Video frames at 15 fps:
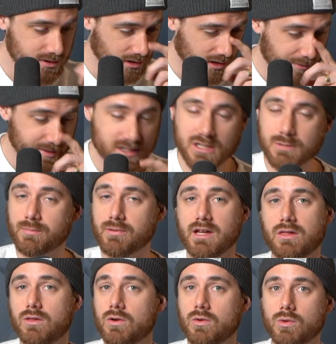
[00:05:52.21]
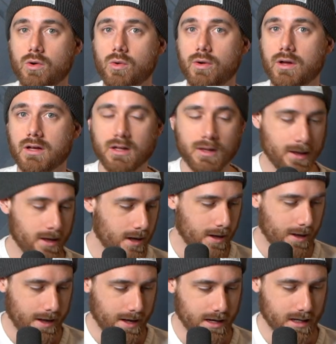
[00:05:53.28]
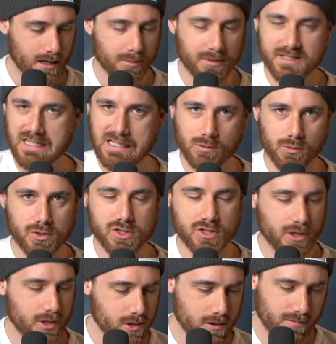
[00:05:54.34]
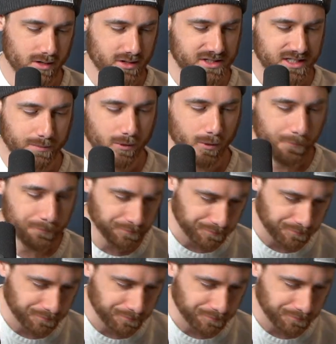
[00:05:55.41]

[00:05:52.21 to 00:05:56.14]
So let me just play through it real quick, and I'm going to take it real slow, very simple,